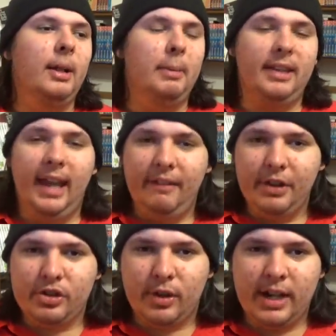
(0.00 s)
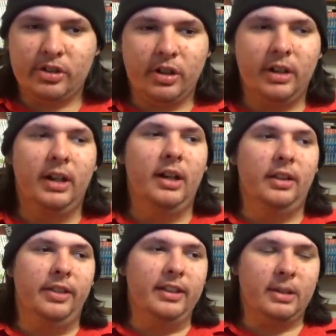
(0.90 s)
But they have their treasure.
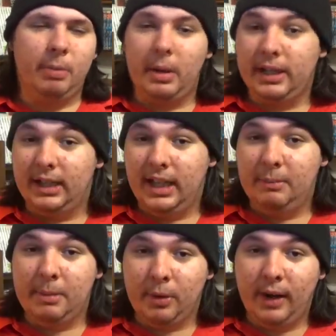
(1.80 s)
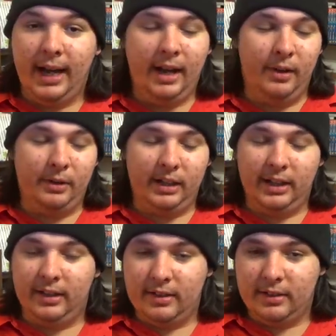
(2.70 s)
The thing that's probably gonna keep them around
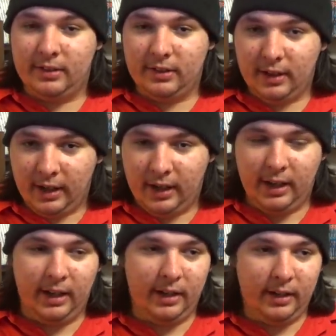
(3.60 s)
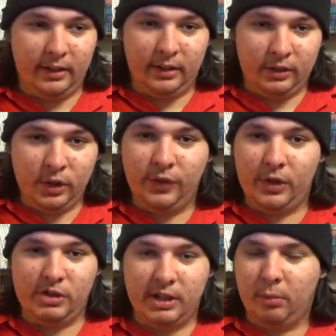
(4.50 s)
is
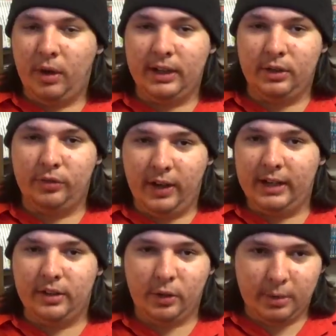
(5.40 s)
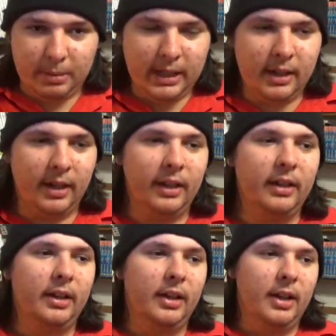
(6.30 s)
Uvogin wanting to fight Kurapika.
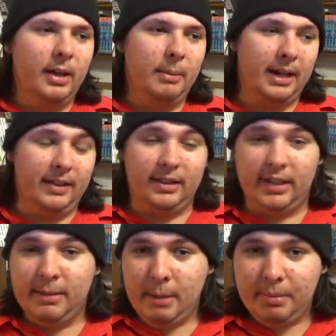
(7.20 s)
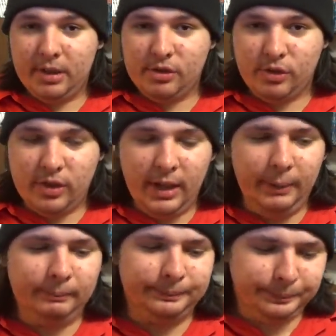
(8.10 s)
But I think the team-up is interesting.